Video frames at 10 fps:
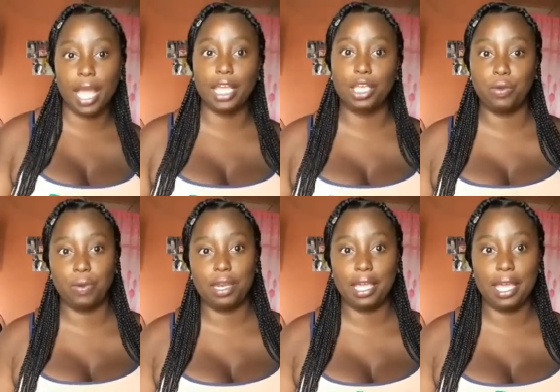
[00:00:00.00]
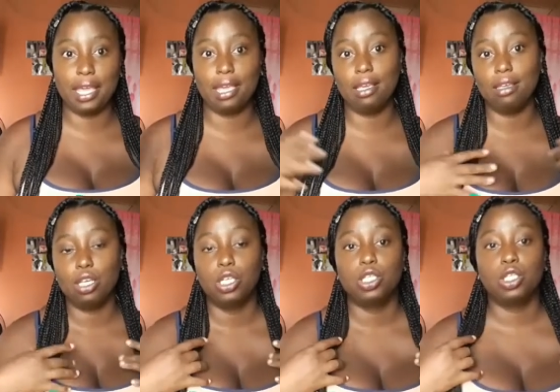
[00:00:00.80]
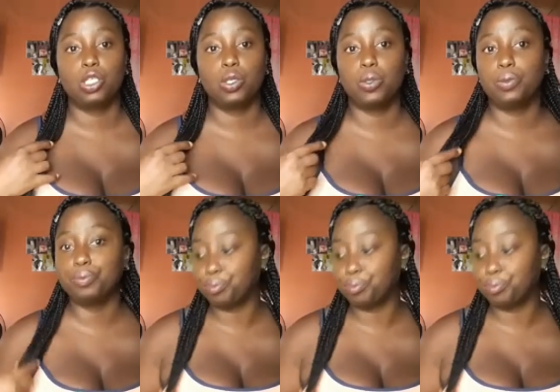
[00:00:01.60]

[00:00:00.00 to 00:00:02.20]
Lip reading: a Q&A. So,